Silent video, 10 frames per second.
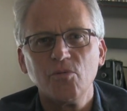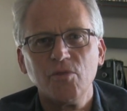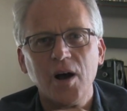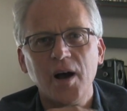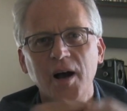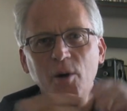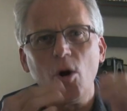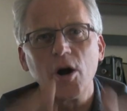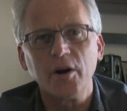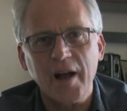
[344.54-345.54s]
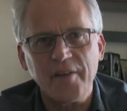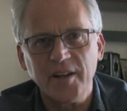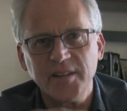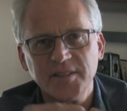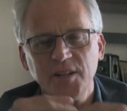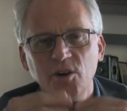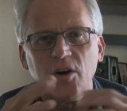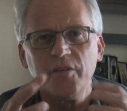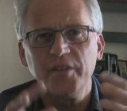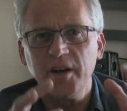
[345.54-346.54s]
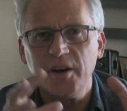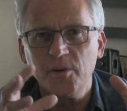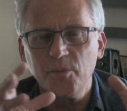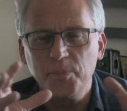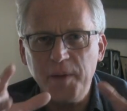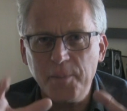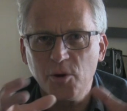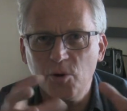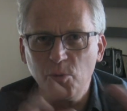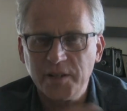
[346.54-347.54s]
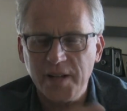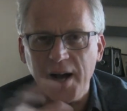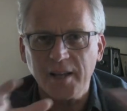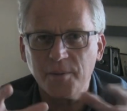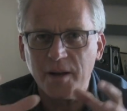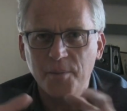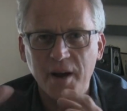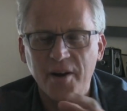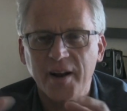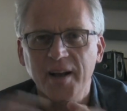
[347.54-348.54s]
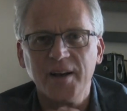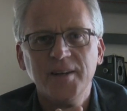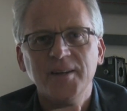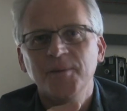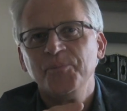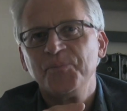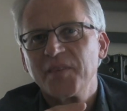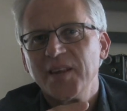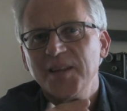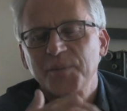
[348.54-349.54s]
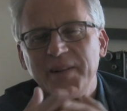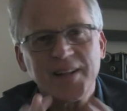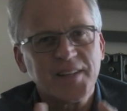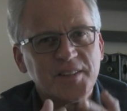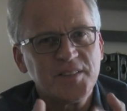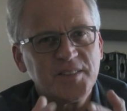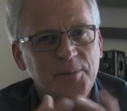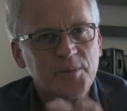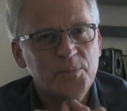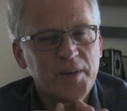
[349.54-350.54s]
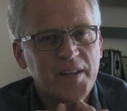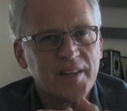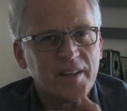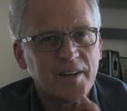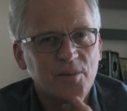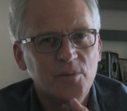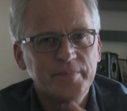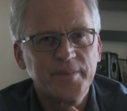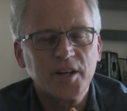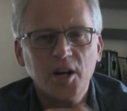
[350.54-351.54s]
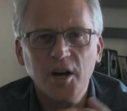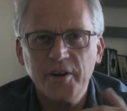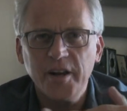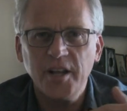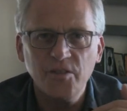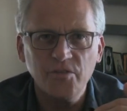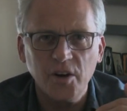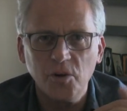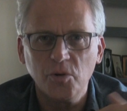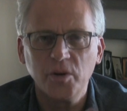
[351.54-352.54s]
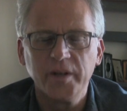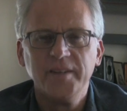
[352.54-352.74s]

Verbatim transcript: uh, Walker Evans and all of the people who would document America. But that doesn't seem to be the current in vogue